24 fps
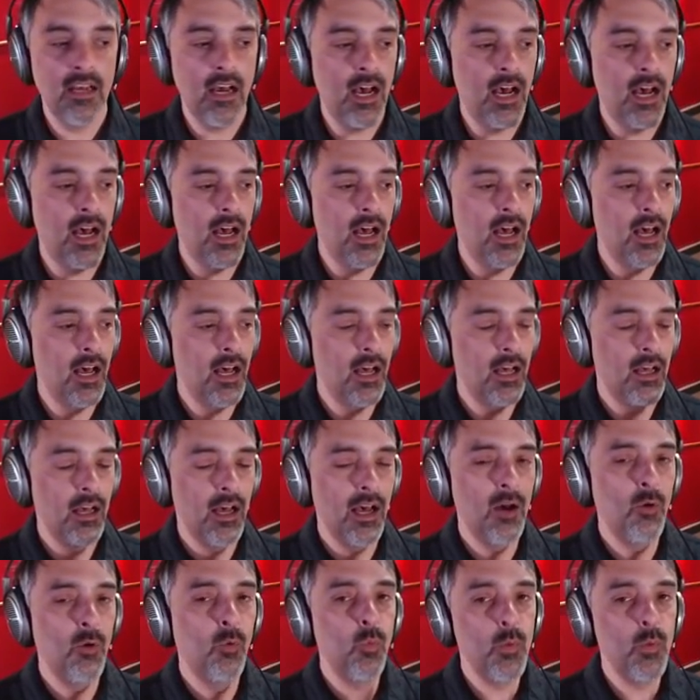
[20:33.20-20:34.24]
uh,
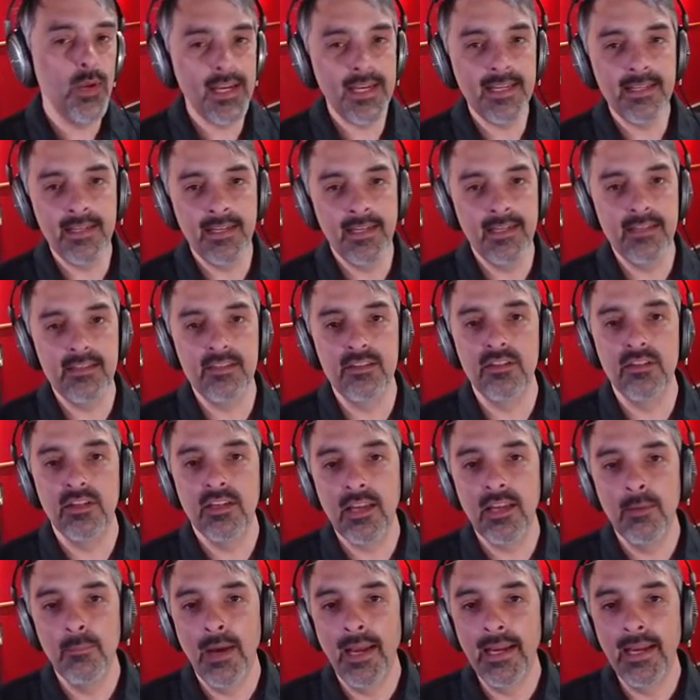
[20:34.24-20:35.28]
a weakness,
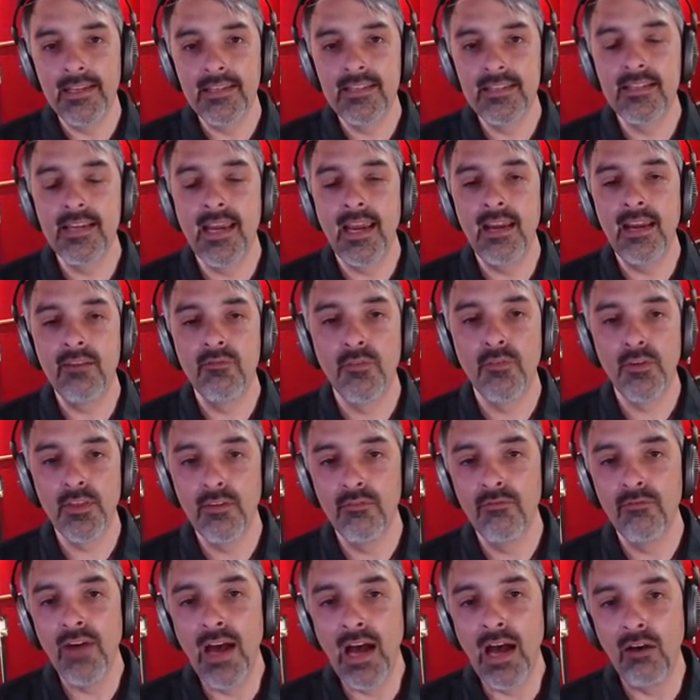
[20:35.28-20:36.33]
you might say, for the
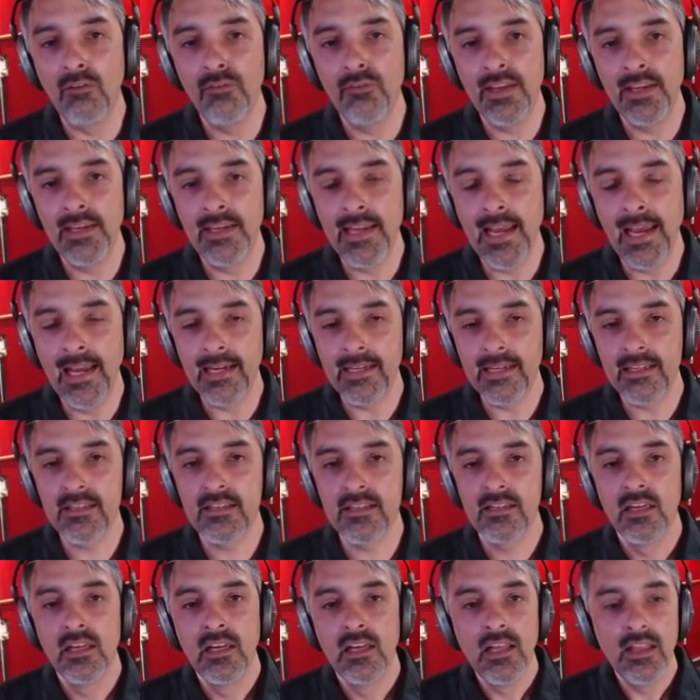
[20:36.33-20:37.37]
Valve Index.
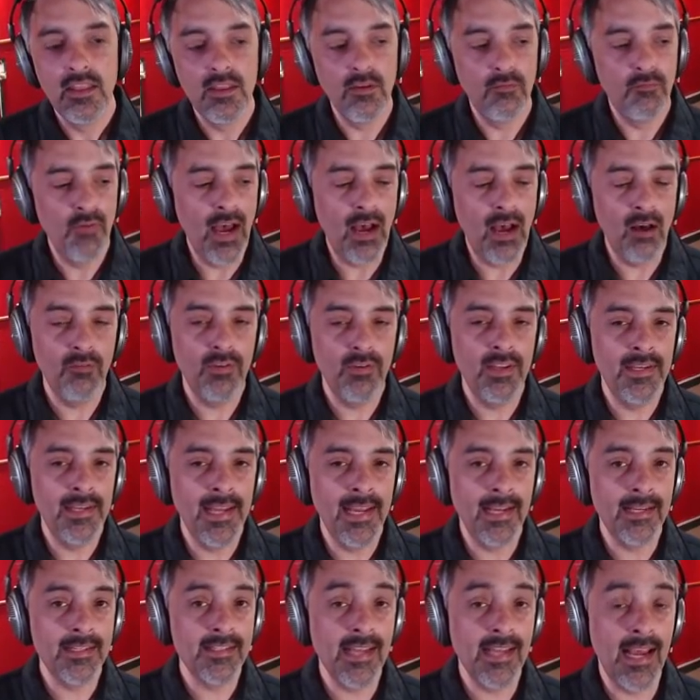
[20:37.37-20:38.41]
The Valve
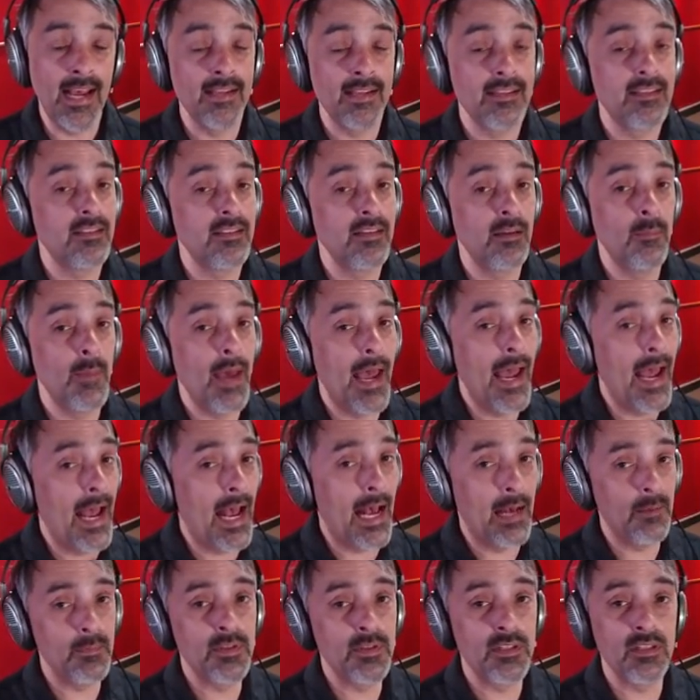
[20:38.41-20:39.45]
Index has some
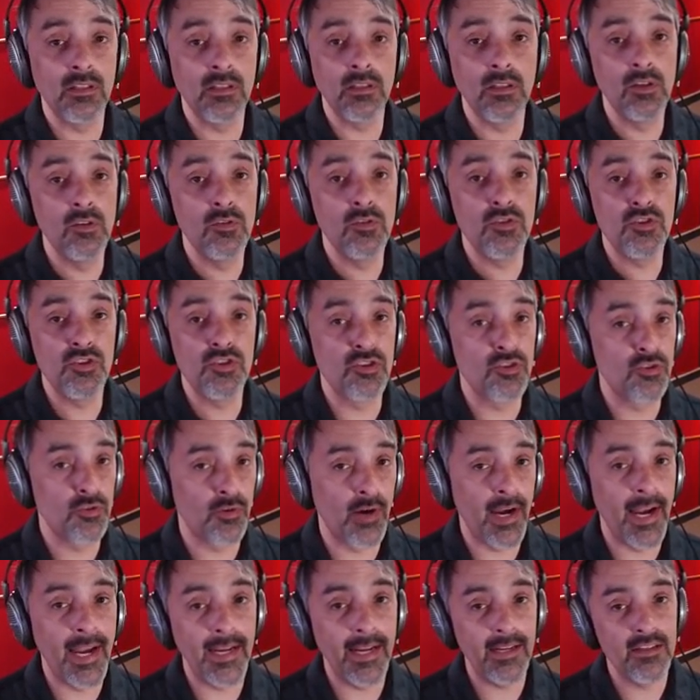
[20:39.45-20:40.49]
absolute
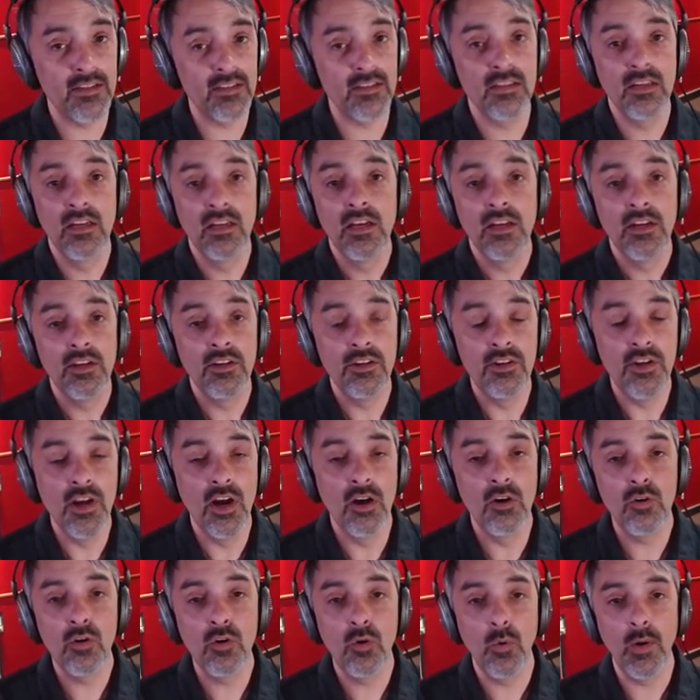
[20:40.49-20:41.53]
strengths,
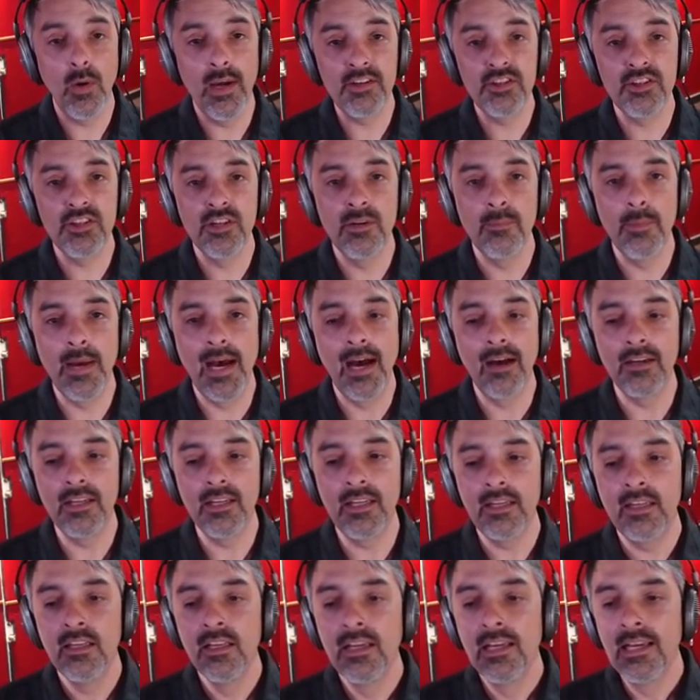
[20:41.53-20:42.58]
no question about
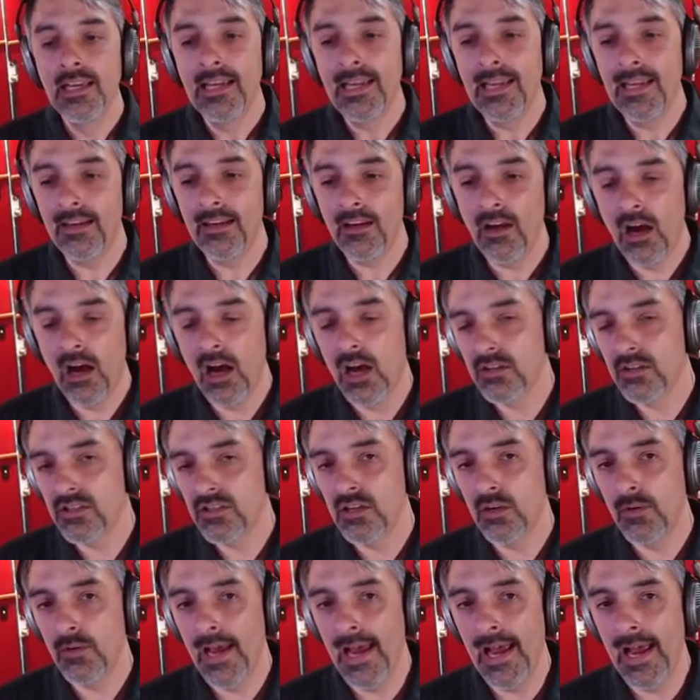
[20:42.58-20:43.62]
it. It
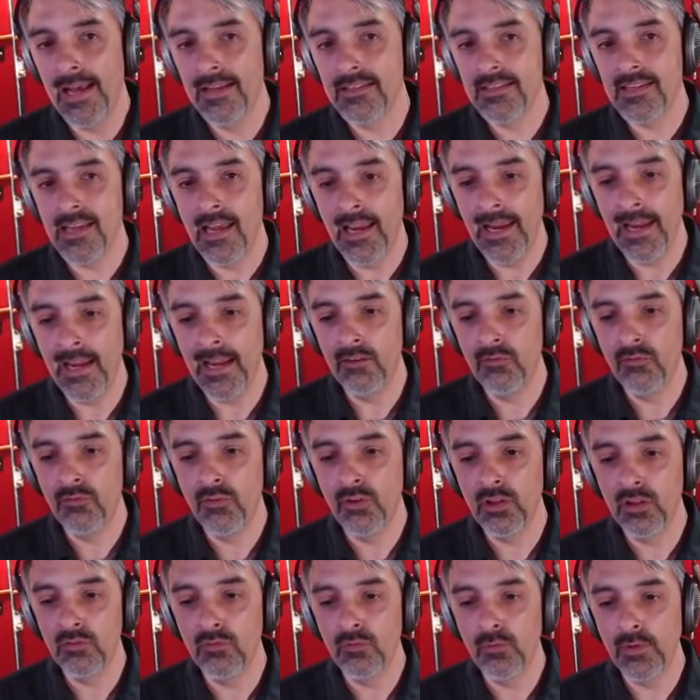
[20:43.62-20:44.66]
also has a
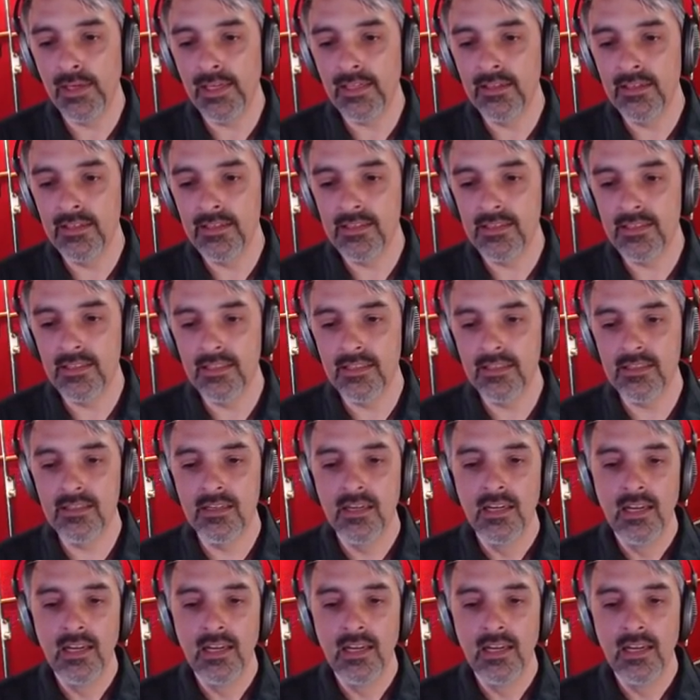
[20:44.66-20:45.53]
handful of weaknesses.